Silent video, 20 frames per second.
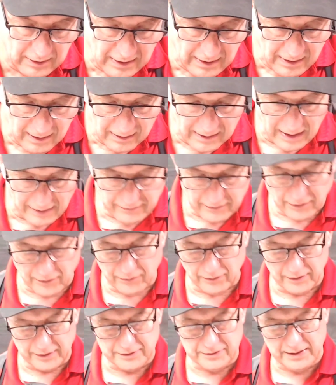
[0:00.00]
A lot of the
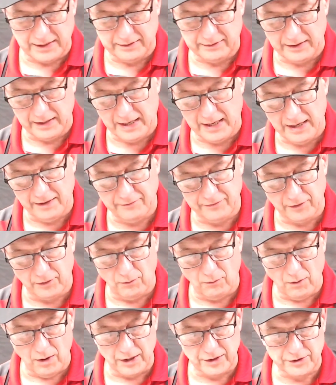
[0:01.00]
acrylics that they have, the
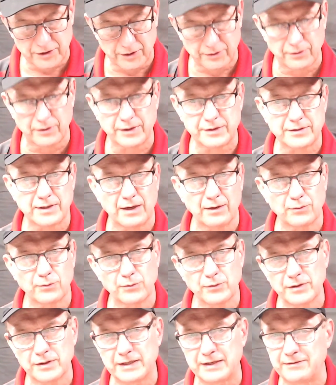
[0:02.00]
gouache acrylics, are
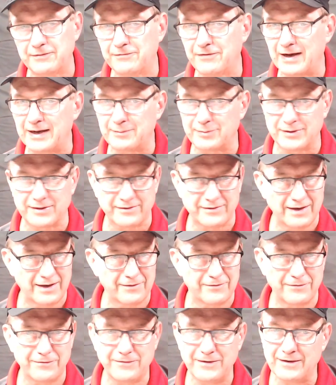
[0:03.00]
really vibrant, are
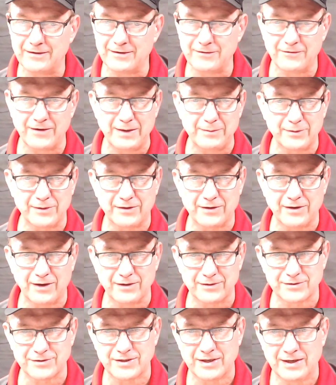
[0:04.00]
very vibrant
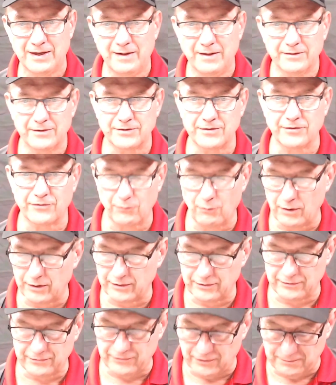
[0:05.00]
colors. They're just
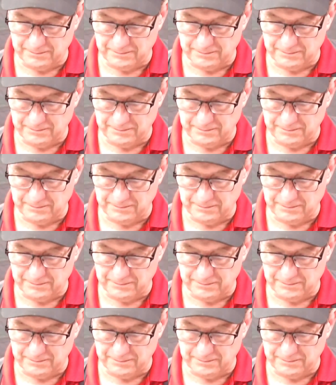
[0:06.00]
wonderful.